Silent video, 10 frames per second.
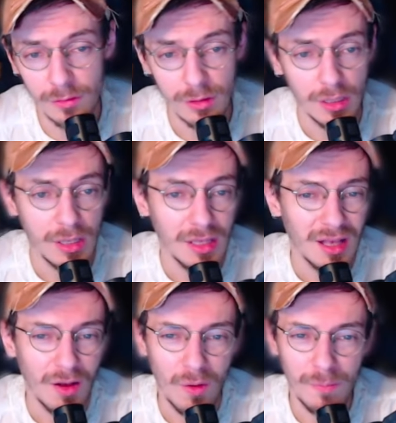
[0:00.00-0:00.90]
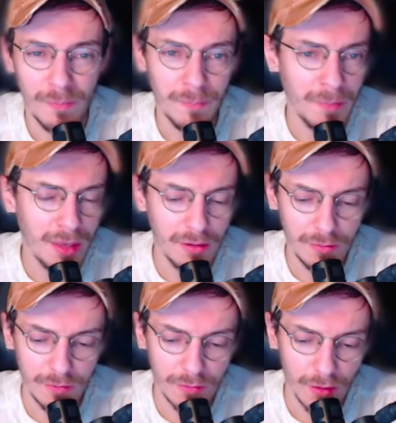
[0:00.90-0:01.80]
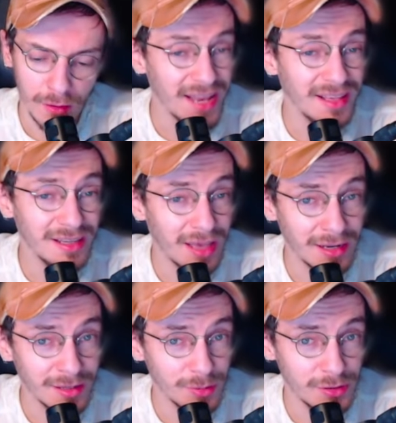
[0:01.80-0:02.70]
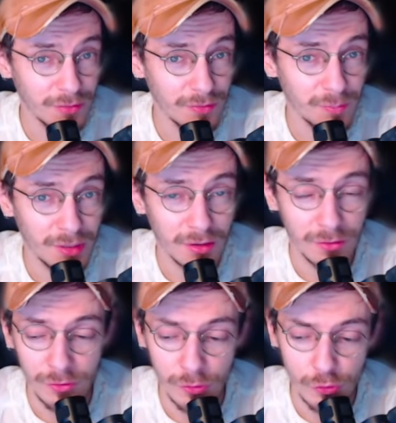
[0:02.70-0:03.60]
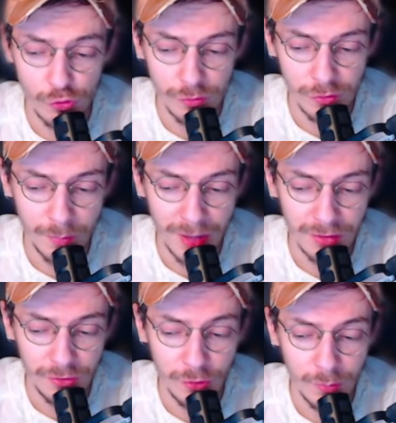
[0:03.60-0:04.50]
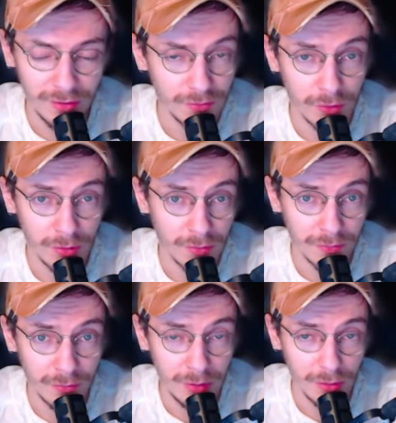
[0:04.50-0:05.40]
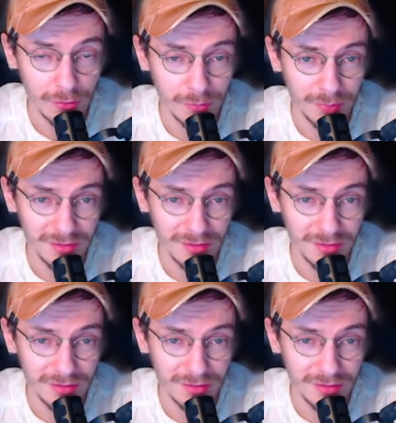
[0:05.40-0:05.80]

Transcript: though, makes banning a little bit different because you used to ban humans for a lot of 3-cost